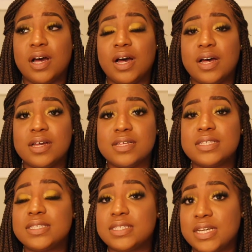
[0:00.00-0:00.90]

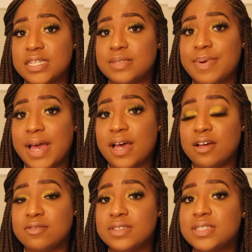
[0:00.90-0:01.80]
6
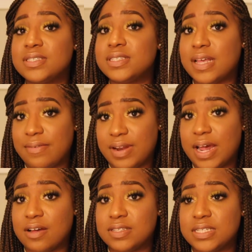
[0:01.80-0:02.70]
pounds 7
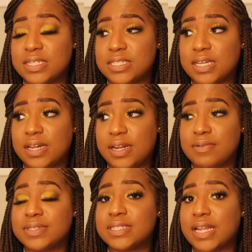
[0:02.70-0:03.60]
ounces, and he
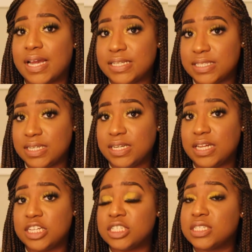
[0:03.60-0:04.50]
was 19
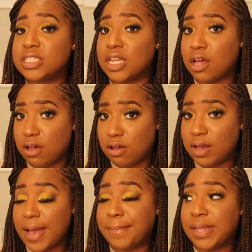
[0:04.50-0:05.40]
inches long,
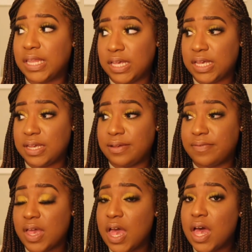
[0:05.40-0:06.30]
I believe.
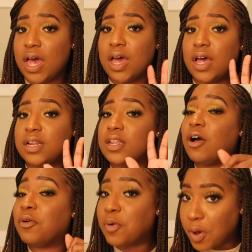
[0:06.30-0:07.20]

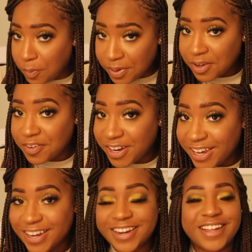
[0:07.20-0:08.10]
Don't quote me on
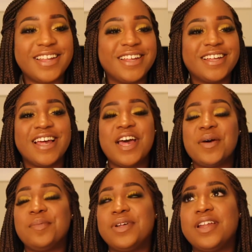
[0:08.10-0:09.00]
that.
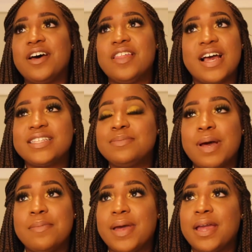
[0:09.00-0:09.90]
But no, that's
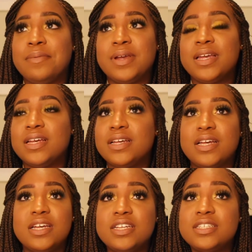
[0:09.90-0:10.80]
my baby.
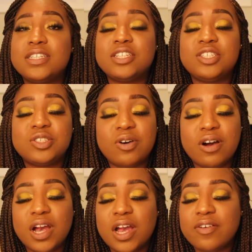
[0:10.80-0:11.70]
He is the
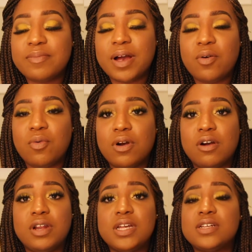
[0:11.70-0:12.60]
joy of my
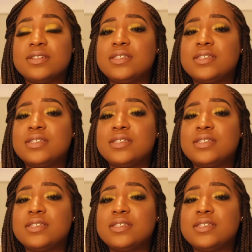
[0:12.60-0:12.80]
world. He is